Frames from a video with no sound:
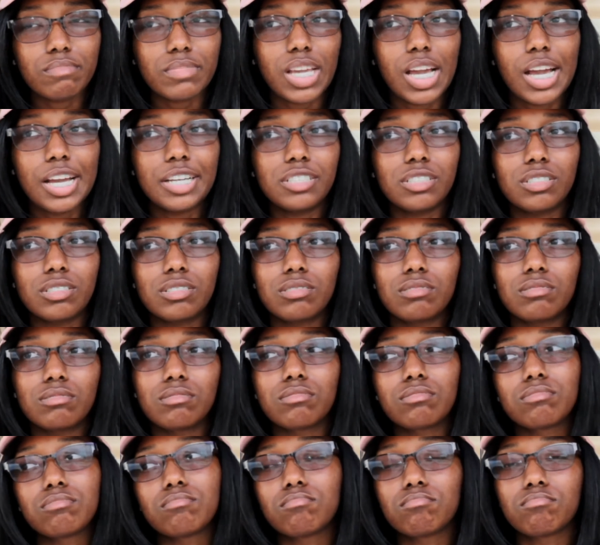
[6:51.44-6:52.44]
I
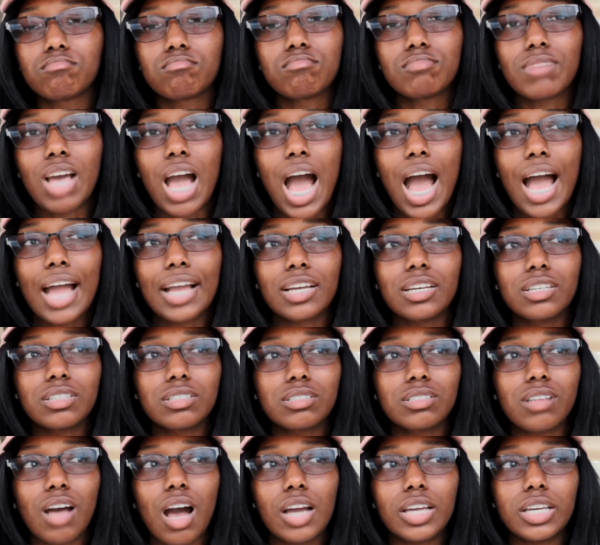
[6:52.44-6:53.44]
guess
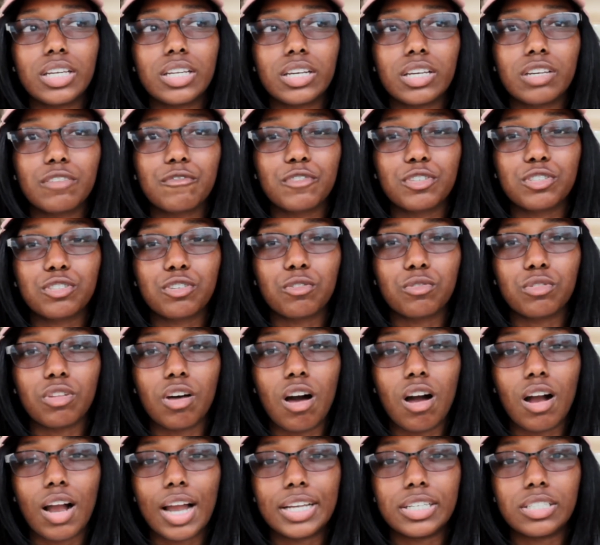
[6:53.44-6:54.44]
not eating it for so
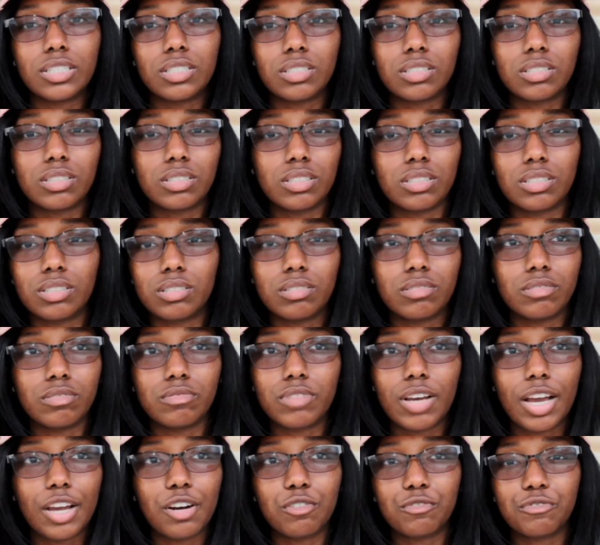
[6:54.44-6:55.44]
long, I don't
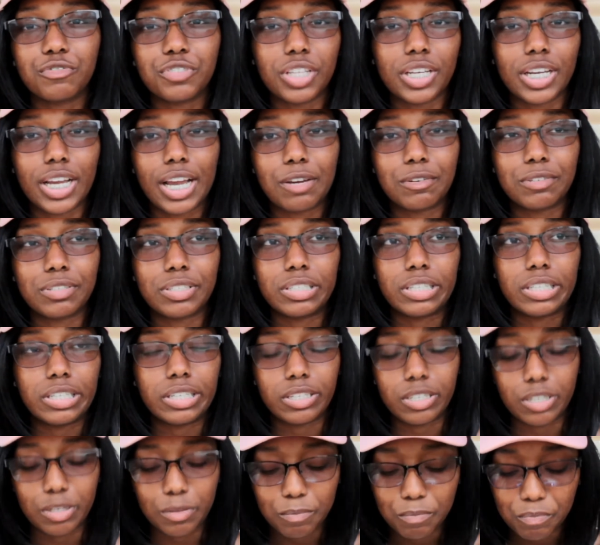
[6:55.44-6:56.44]
feel like I need to
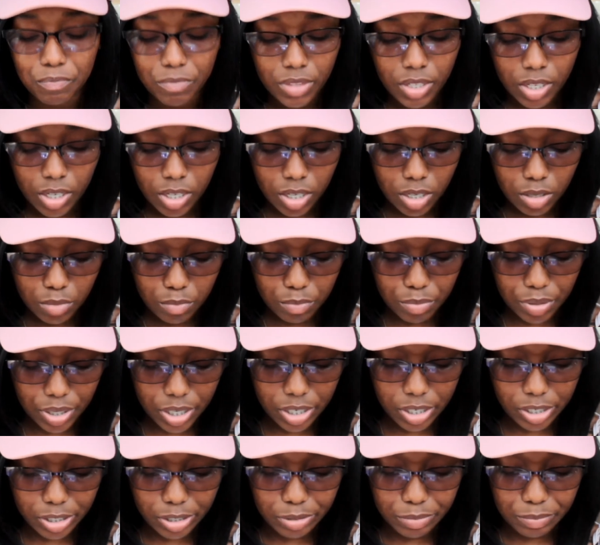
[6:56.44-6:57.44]
eat it. But